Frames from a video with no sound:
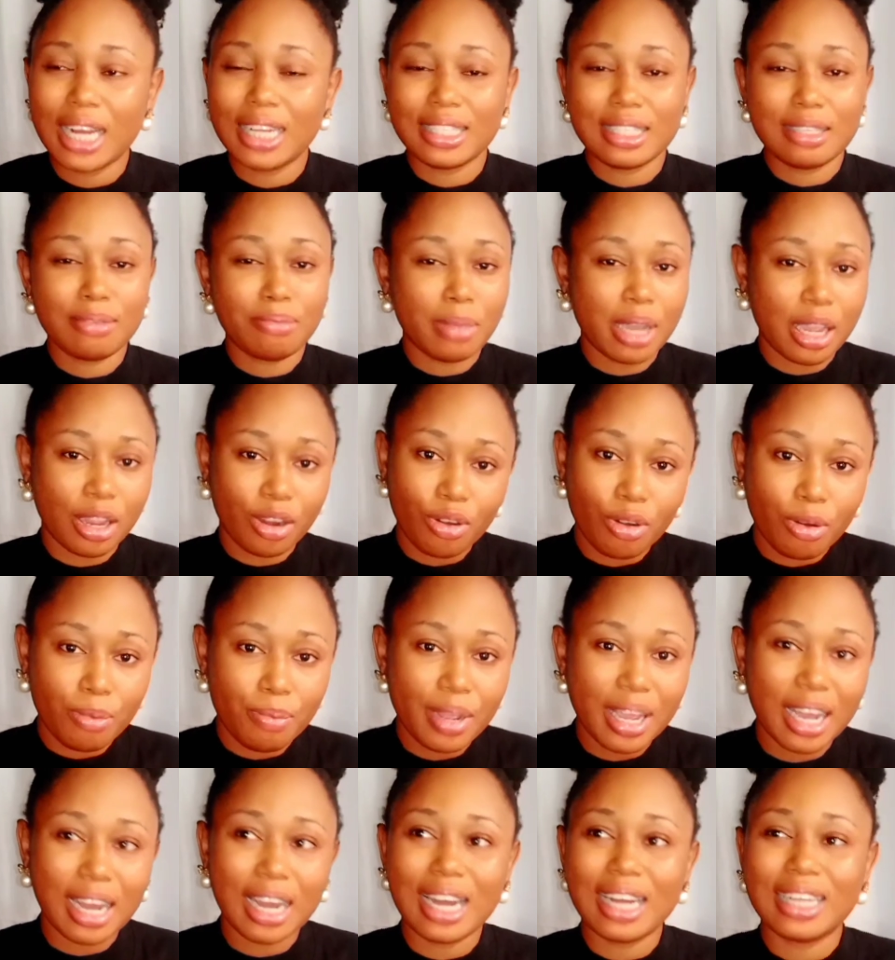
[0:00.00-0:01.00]

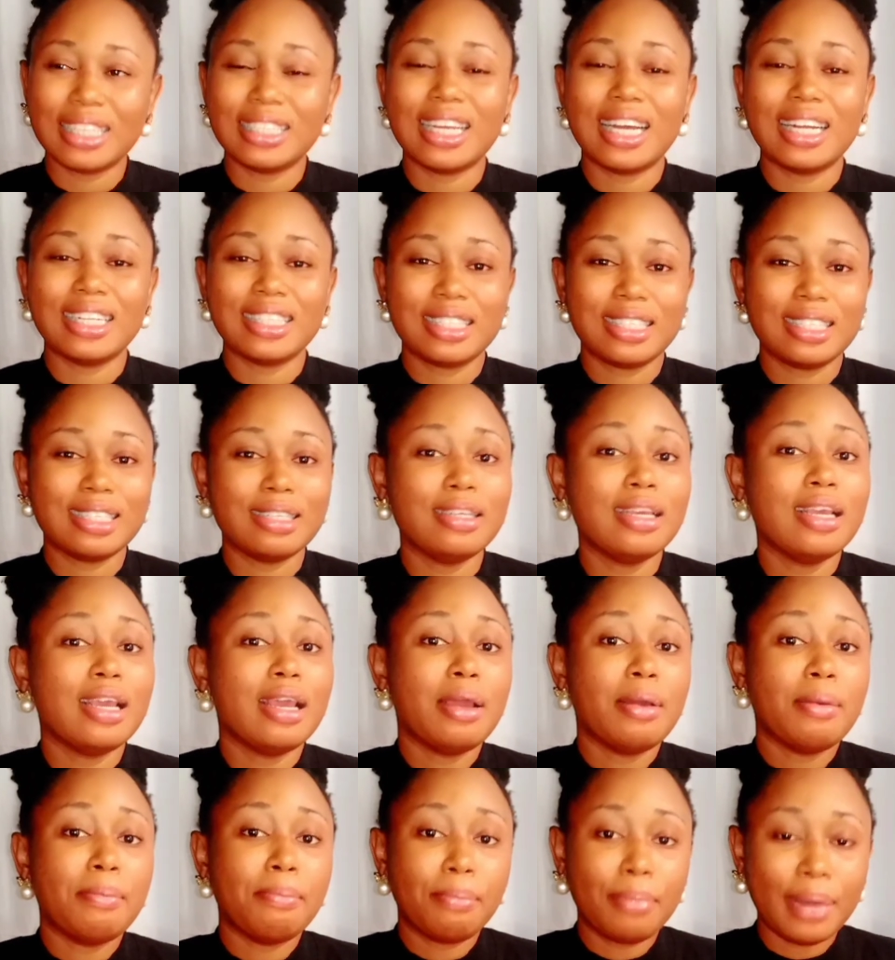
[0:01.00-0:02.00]
antimicrobial, and
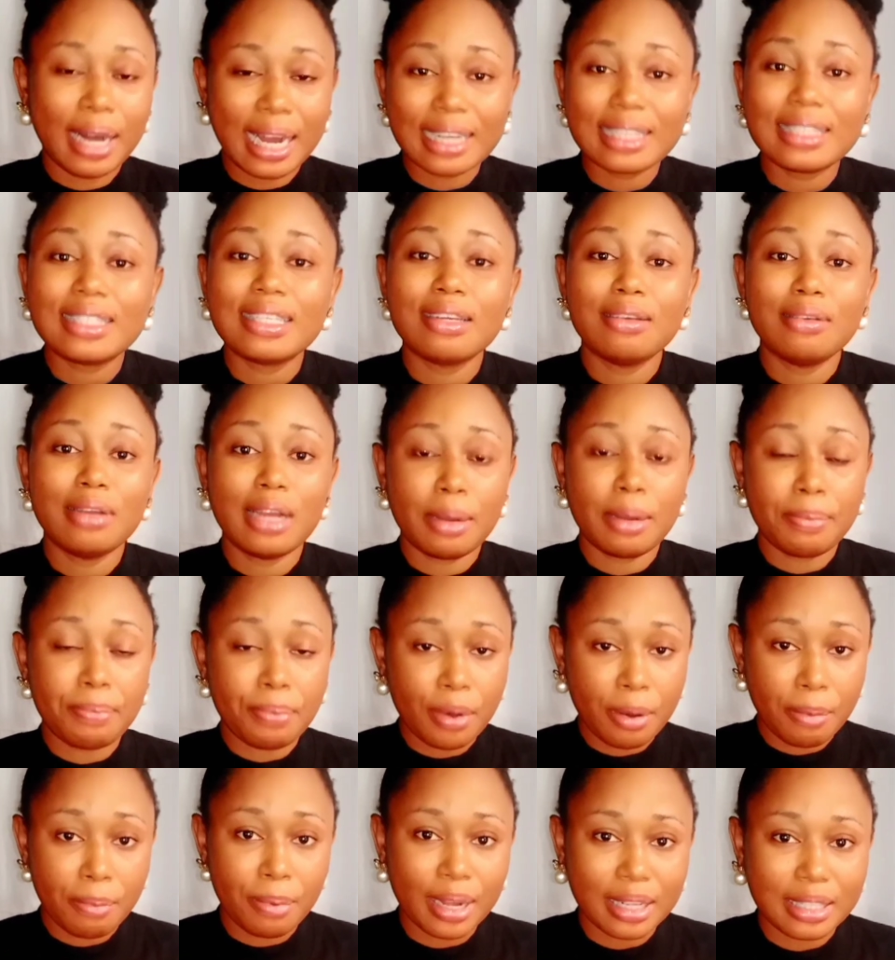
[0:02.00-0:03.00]
antibacterial
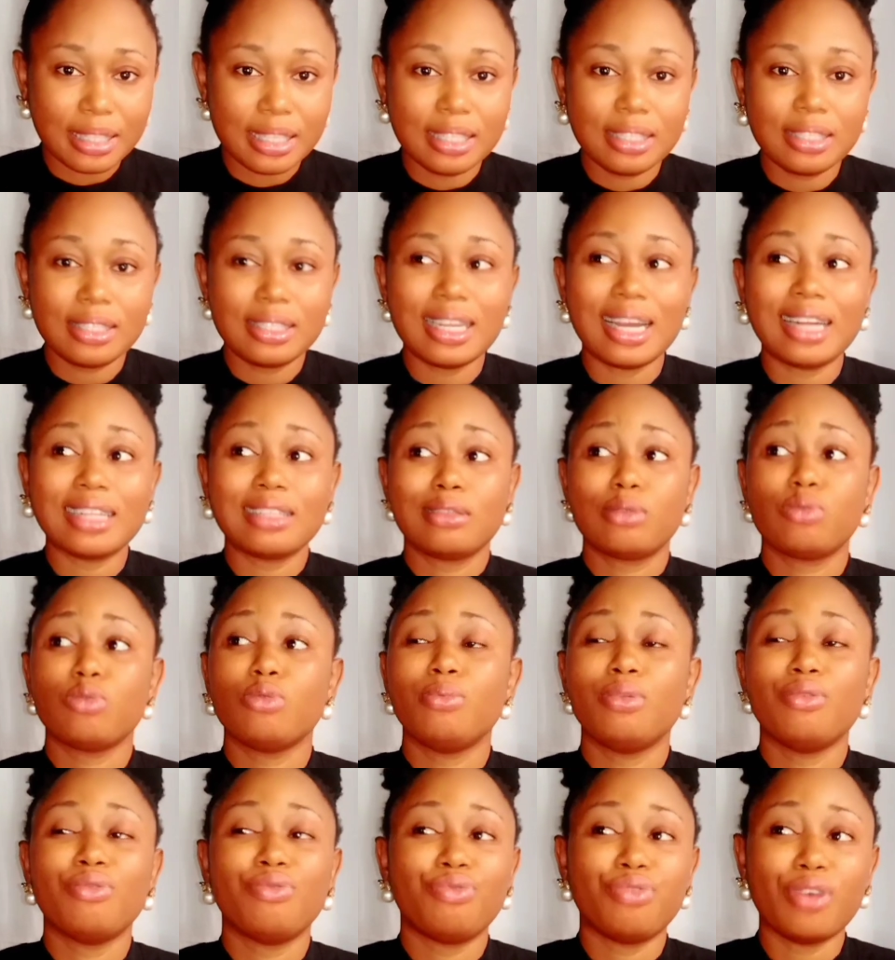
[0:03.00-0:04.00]
properties that
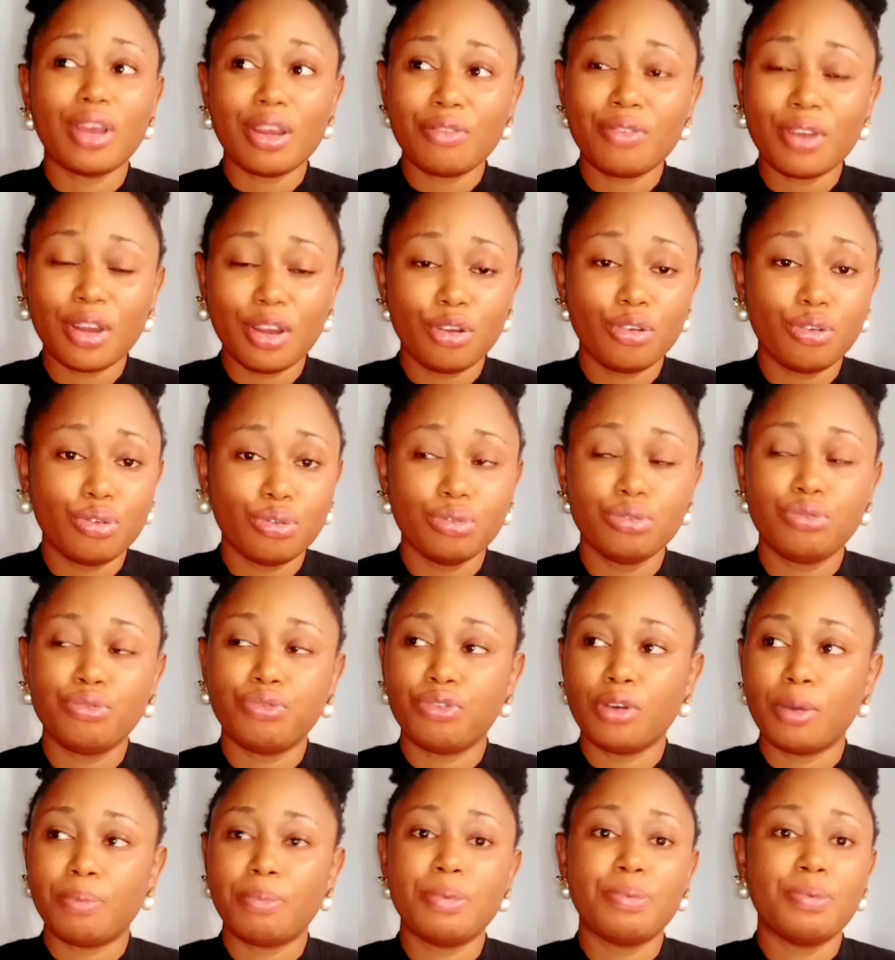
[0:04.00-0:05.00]
will be very good
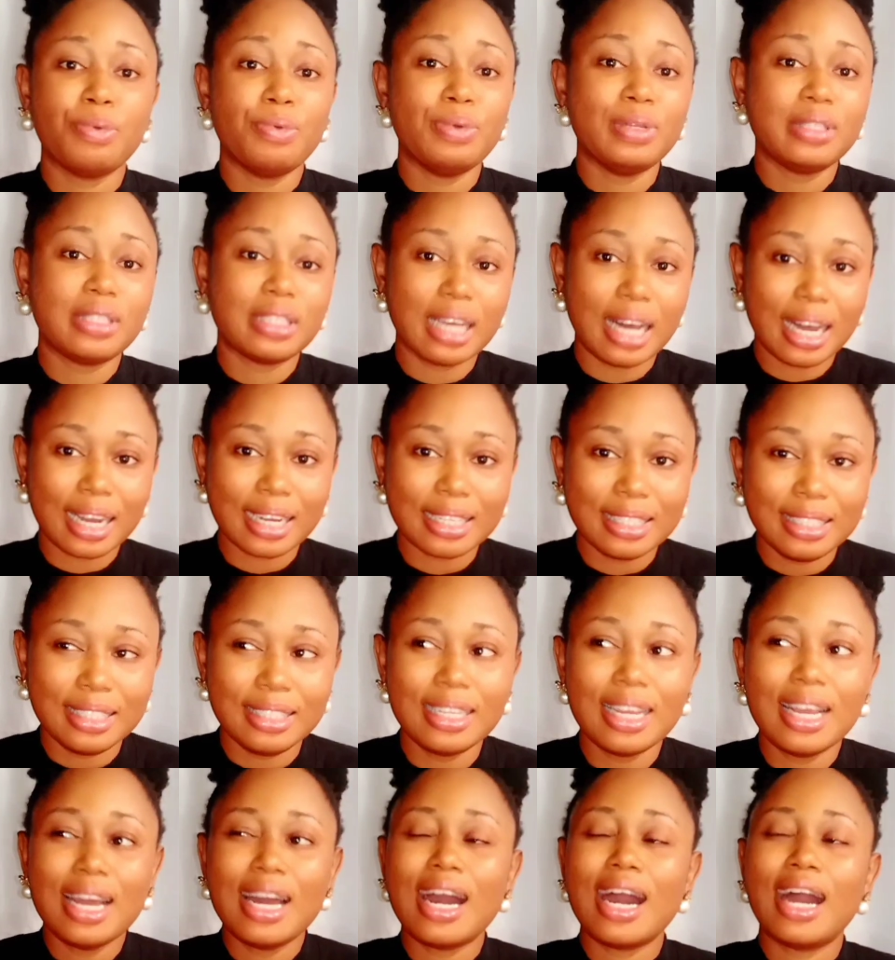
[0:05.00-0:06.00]
for people with acne,